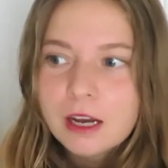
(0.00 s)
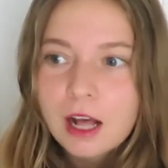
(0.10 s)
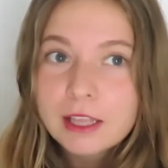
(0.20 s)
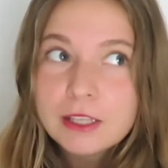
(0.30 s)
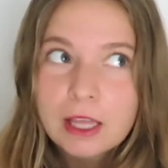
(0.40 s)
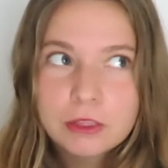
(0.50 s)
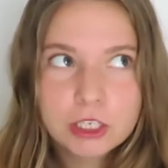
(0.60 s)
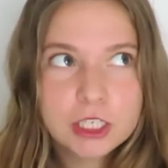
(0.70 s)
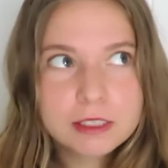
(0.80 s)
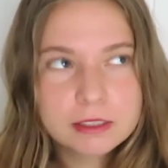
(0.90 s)

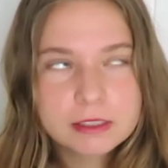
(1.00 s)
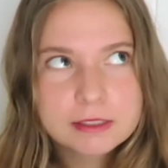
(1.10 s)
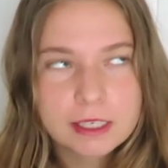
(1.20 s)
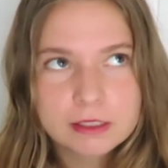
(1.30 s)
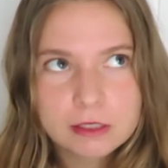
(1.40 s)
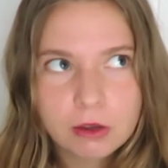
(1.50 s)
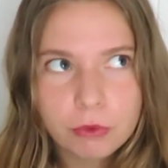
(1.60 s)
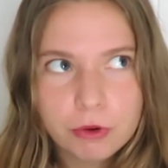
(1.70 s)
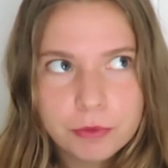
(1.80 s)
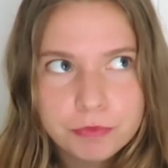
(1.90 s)
There is a
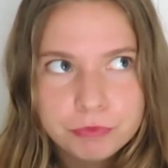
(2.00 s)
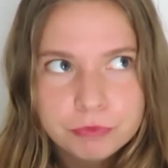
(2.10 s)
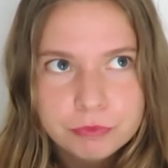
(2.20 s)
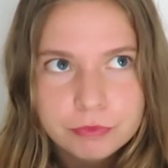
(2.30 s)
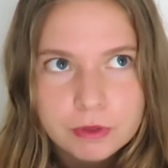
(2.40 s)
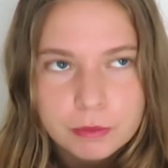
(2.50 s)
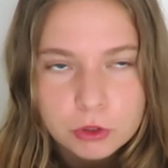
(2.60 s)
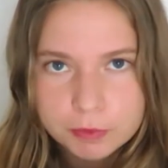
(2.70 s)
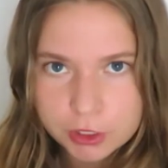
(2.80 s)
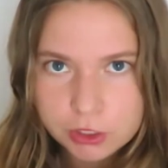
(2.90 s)
standalone
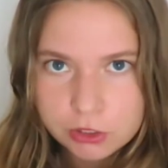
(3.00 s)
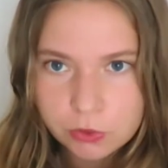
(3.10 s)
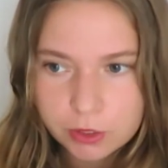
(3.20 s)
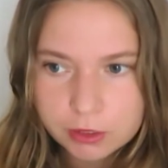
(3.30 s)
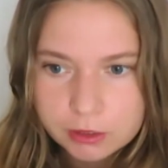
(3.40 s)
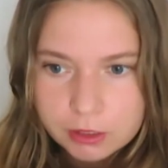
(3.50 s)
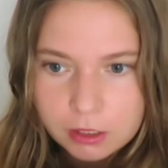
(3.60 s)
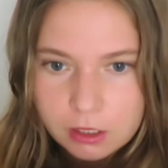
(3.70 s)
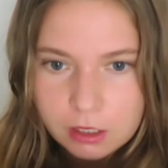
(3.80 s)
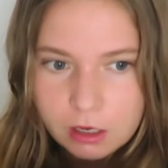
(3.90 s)
Mulberry store
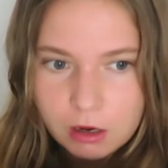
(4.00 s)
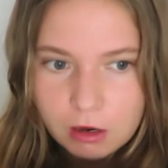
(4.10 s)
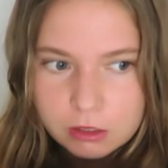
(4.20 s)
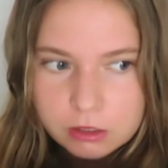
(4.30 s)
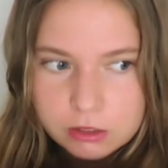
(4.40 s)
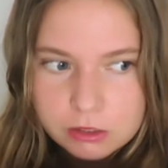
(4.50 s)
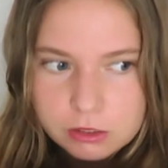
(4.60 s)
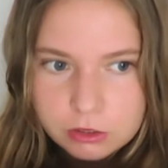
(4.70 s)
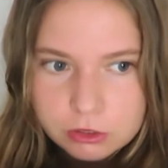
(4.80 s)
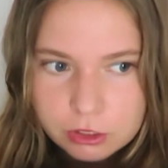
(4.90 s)
on
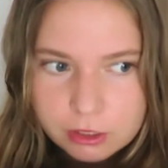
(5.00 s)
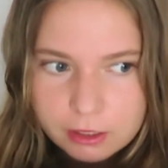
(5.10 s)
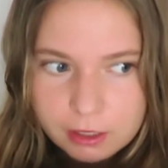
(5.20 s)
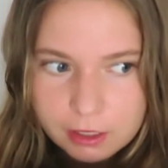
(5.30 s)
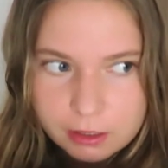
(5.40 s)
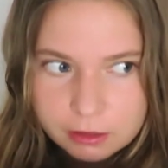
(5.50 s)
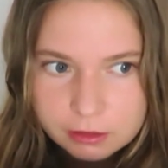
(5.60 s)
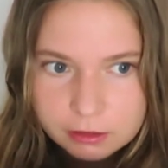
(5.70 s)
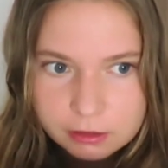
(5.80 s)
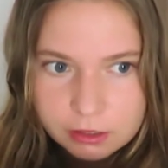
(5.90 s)
Saint-Honoré,
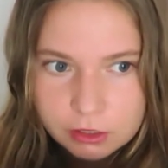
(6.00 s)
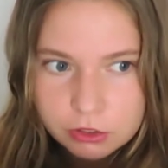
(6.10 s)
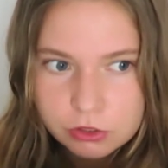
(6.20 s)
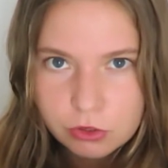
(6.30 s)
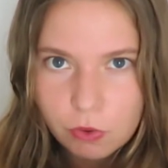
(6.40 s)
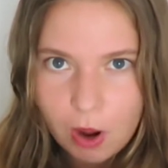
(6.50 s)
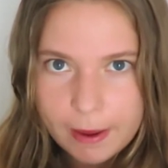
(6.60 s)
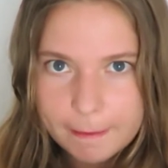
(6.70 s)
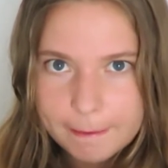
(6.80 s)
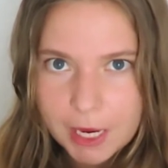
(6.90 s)
so
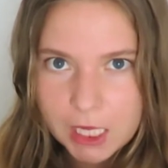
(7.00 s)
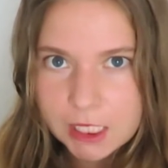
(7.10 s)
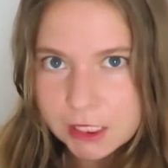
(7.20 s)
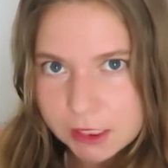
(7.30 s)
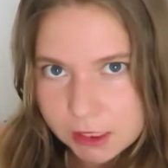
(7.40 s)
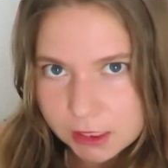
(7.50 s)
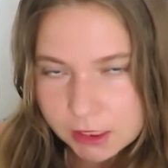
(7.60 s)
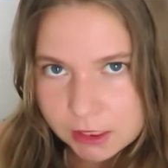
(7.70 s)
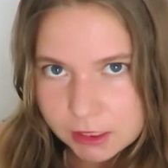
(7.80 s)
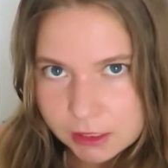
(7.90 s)
I might
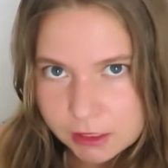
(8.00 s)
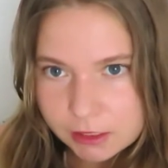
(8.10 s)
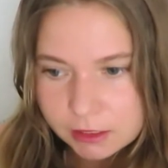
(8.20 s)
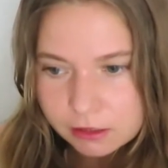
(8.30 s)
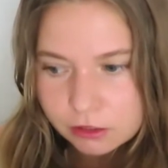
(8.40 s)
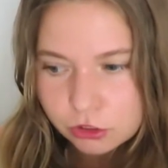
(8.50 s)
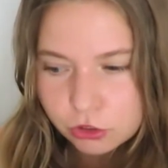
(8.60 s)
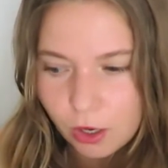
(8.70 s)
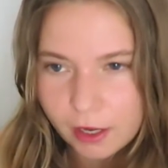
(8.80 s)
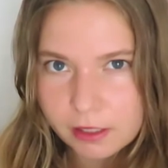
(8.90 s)

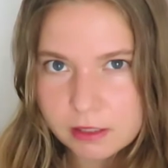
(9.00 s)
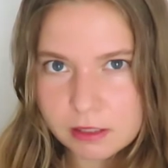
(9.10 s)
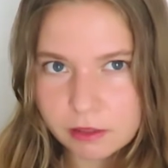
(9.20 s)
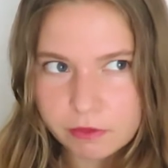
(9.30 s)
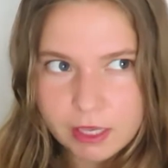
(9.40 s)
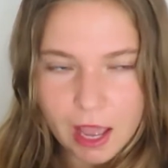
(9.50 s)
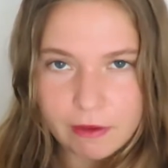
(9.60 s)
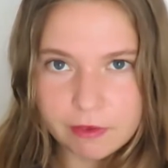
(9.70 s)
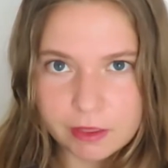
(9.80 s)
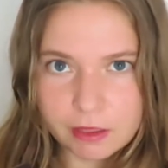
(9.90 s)
try and see if they
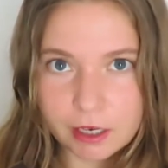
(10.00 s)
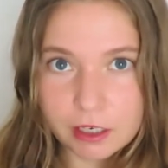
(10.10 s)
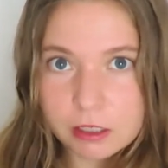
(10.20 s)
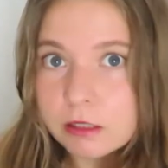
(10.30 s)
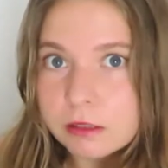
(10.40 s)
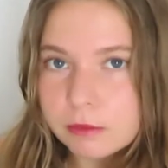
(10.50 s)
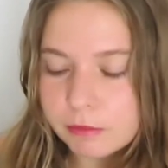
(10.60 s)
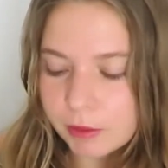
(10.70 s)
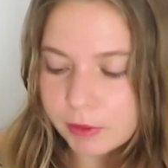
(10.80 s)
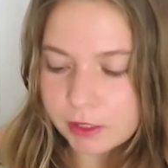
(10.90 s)
have it there.
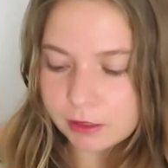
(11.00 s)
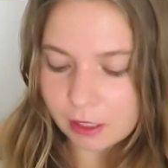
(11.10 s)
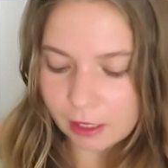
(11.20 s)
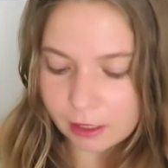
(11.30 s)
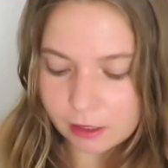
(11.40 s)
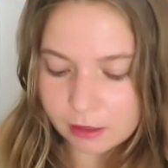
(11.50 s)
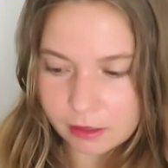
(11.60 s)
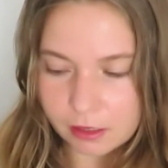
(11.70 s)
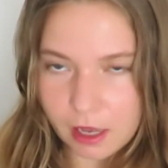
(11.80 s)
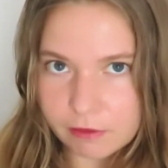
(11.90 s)
Maybe
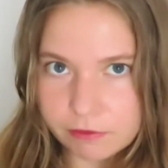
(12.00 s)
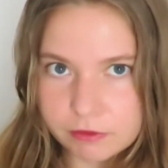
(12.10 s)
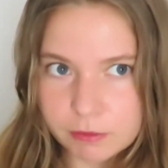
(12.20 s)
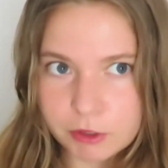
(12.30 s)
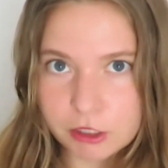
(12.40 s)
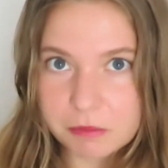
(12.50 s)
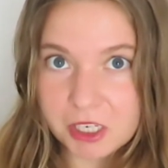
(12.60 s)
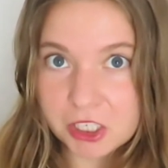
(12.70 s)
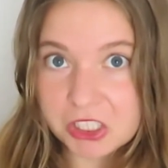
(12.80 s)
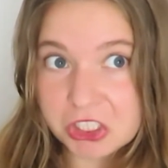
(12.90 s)
they'll have some that are
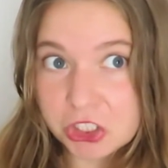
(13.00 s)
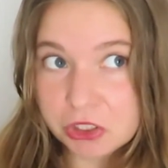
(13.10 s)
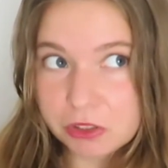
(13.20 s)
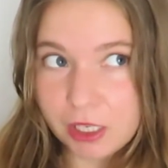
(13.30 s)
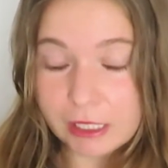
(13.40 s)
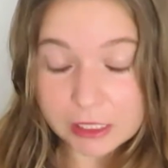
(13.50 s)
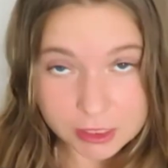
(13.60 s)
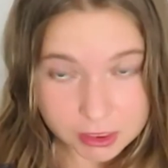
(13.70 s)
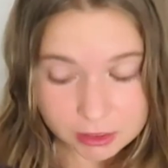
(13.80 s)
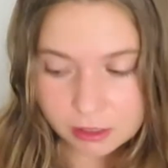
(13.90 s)
made in
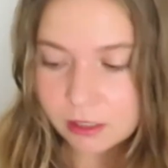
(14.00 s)
England.